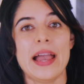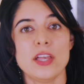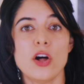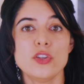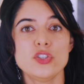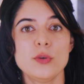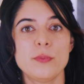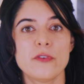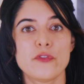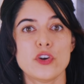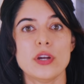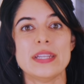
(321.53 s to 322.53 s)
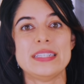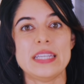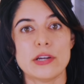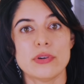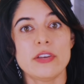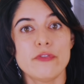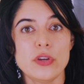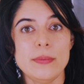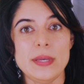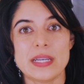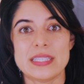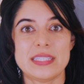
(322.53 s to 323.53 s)
I also prefer
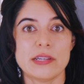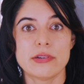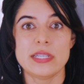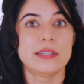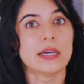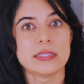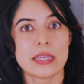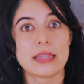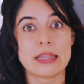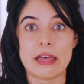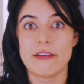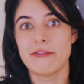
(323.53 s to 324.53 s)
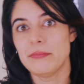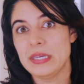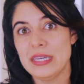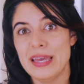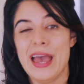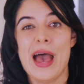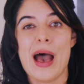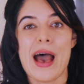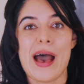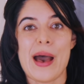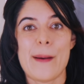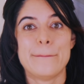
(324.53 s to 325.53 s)
dairy-free because dairy doesn't love me,
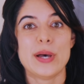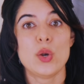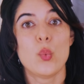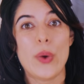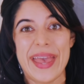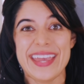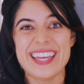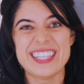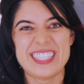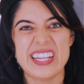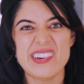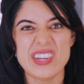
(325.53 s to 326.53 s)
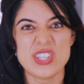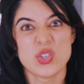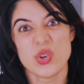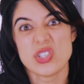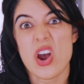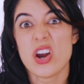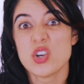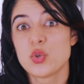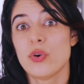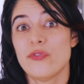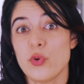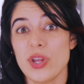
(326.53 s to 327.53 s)
uh, but whey is dairy, so it's
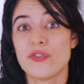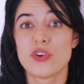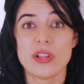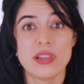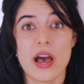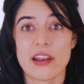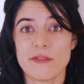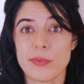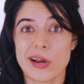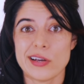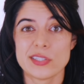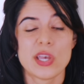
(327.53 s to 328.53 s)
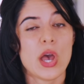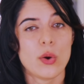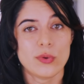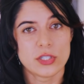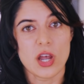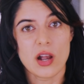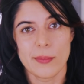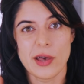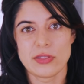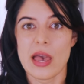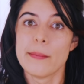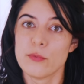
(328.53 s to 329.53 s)
hard to avoid for a lot of bars. We'll talk
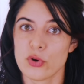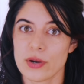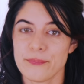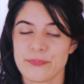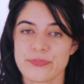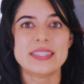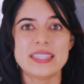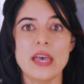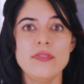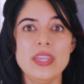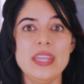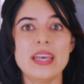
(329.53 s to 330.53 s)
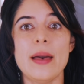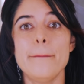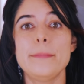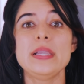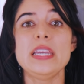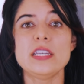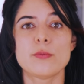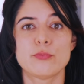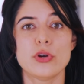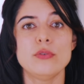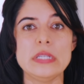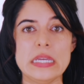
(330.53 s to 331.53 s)
about that more. Seven, complete
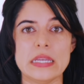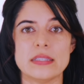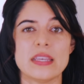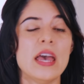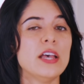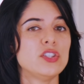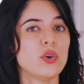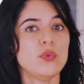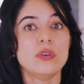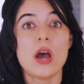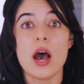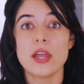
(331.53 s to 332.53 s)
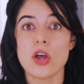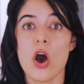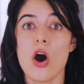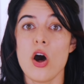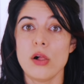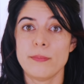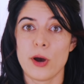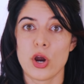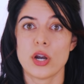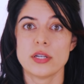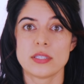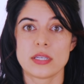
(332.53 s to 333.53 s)
proteins. So not all
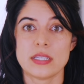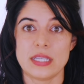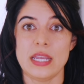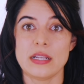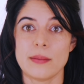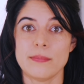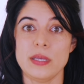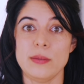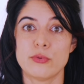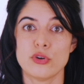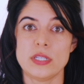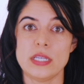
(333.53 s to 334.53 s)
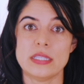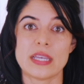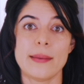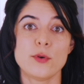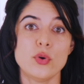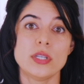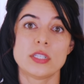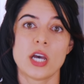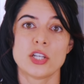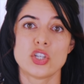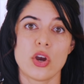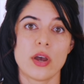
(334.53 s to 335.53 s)
bars contain complete proteins. I'm going to
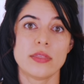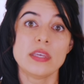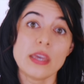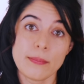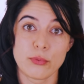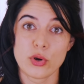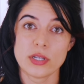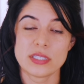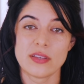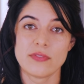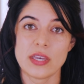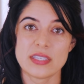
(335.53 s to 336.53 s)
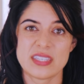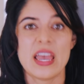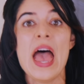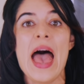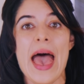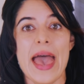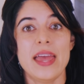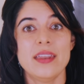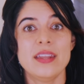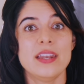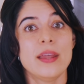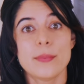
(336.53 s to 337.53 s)
touch on the importance of this.
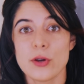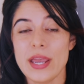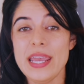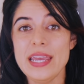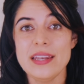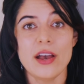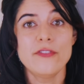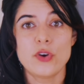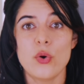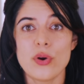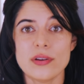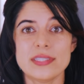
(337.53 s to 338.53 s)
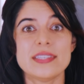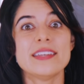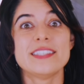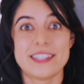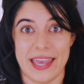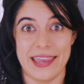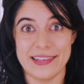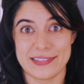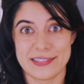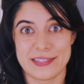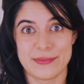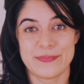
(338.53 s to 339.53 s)
And number eight, of course,
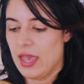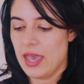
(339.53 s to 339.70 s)
taste.